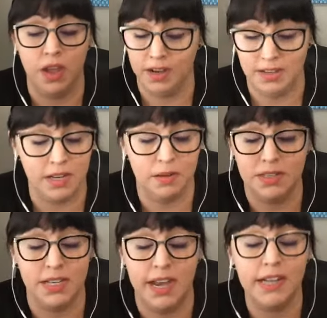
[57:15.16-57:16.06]
to
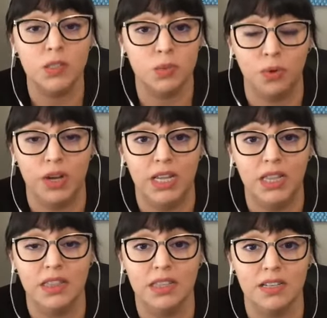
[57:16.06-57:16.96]
Yael's point,
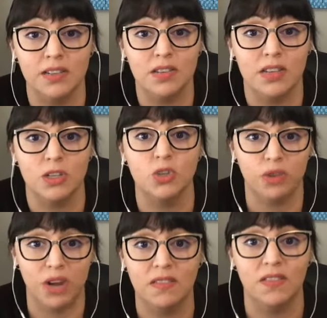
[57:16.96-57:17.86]
that the
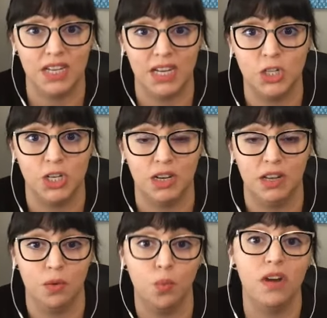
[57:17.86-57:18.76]
strength of the nation,
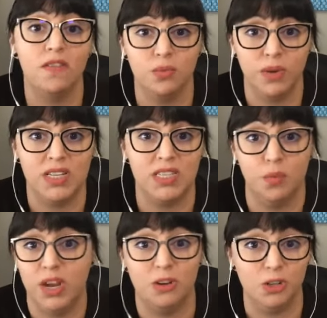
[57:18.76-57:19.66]
that one of the ways that
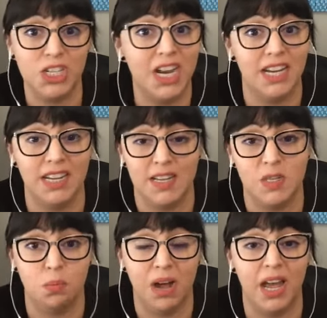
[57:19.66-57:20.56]
we understand it
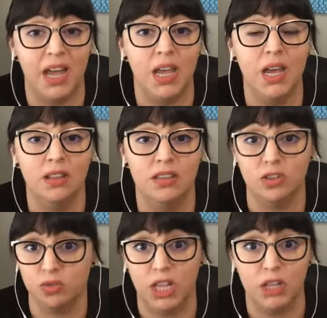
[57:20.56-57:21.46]
is by the
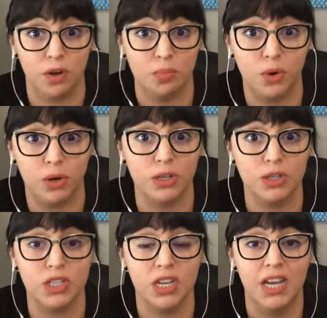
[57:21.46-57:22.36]
strength of our
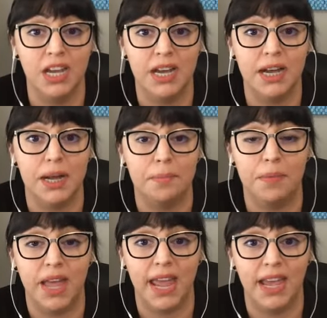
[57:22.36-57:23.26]
borders.
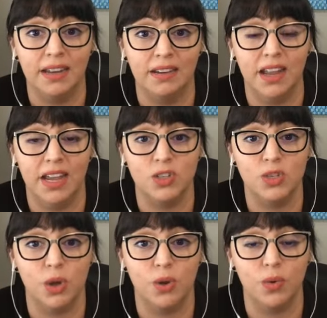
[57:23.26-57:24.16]
And
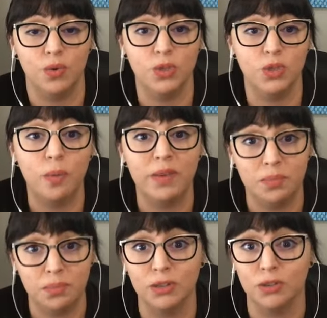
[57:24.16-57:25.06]
so many
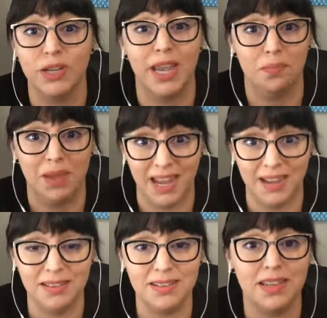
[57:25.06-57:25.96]
political
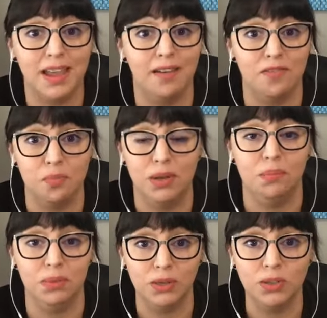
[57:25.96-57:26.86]
campaigns have been
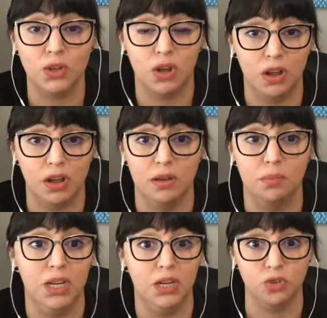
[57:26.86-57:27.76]
built on
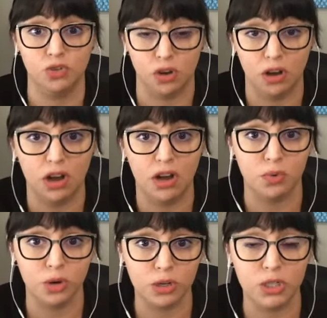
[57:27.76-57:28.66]
being strong on
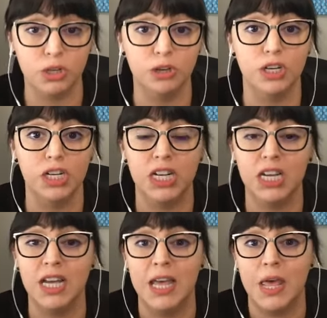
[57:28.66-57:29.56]
border
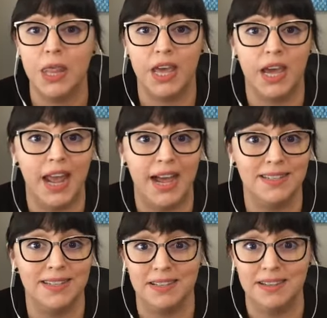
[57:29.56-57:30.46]
security, that
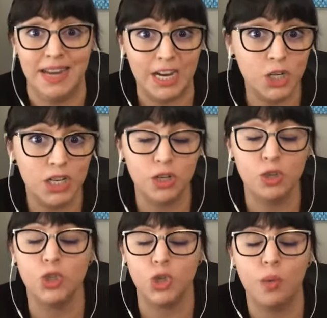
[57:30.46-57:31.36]
as a nation,
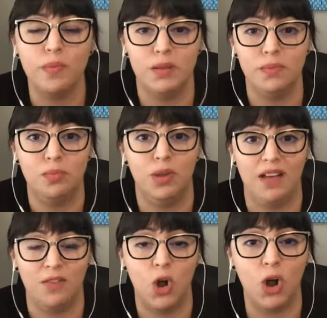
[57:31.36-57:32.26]
so many people
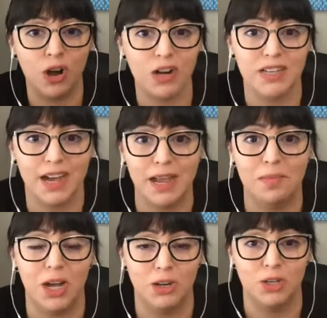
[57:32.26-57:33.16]
have a hard time
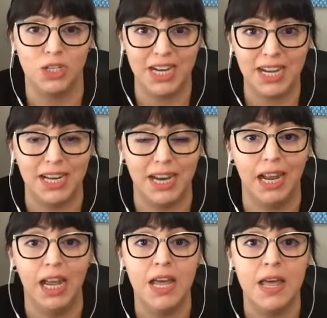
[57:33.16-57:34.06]

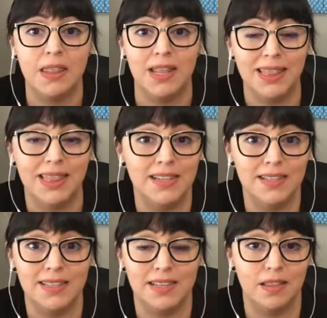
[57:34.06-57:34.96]
understanding that
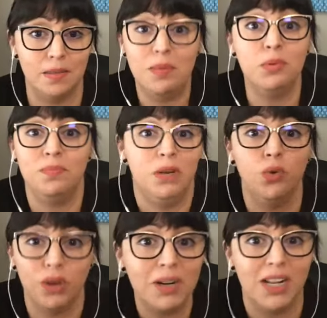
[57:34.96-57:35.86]
people have been
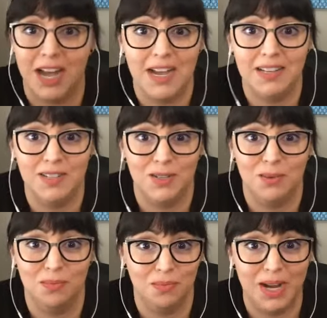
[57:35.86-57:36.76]
criminalized,
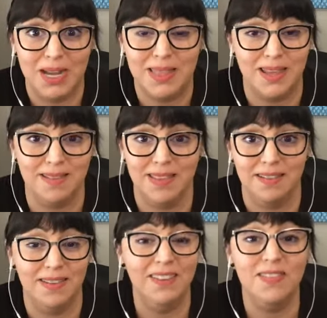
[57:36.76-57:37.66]
right?
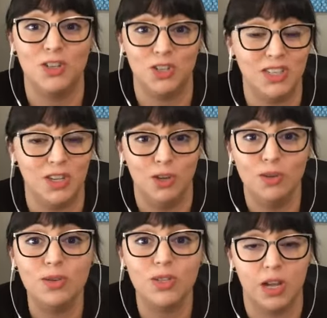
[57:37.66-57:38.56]
That even just the
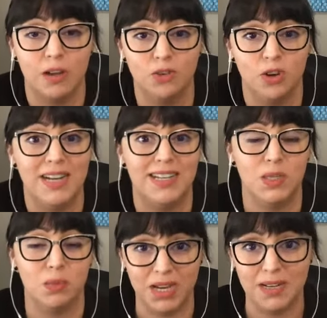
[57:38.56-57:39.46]
use of trying to
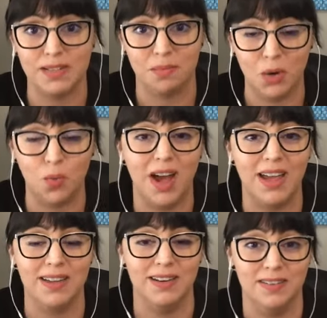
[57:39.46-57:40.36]
explain to somebody why
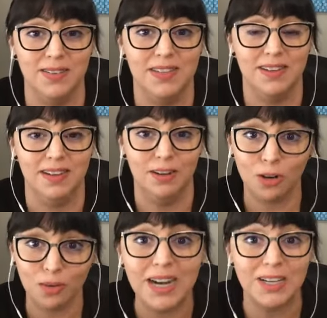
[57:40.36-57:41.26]
it is
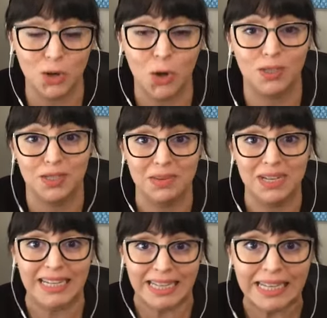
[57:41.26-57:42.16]
incorrect to call
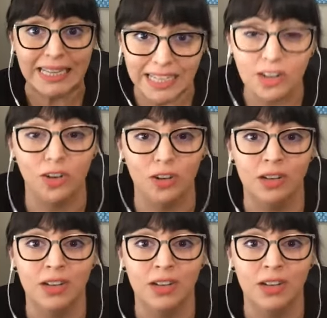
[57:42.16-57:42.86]
somebody illegal,